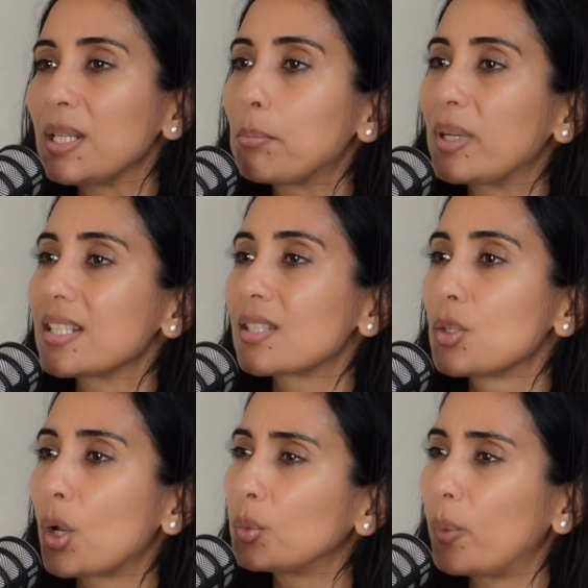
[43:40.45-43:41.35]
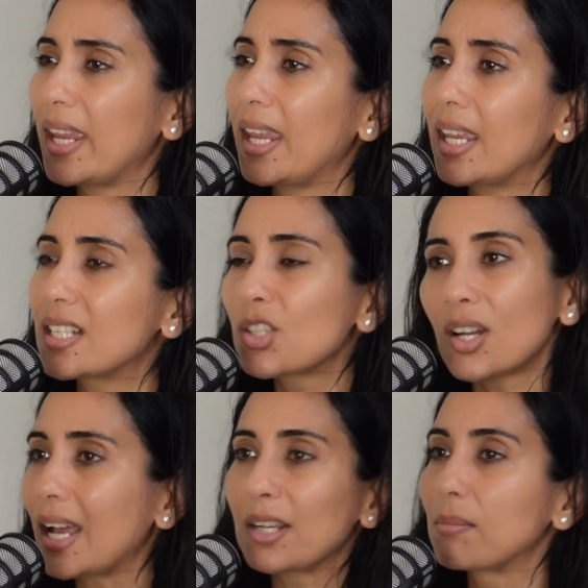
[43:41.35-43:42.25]
but it's not
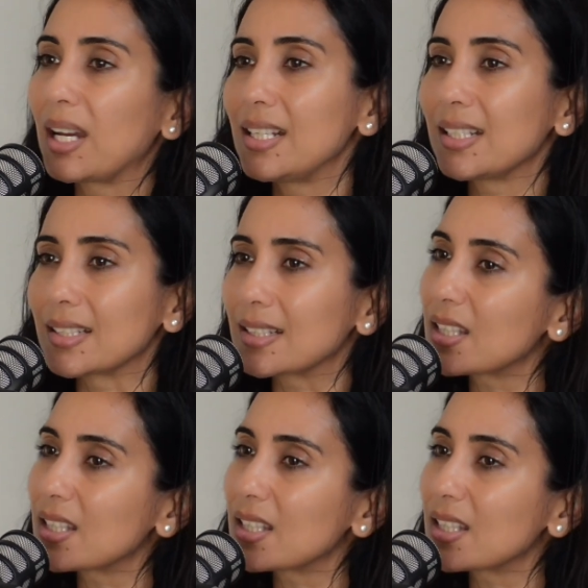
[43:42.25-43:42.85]
high on my list.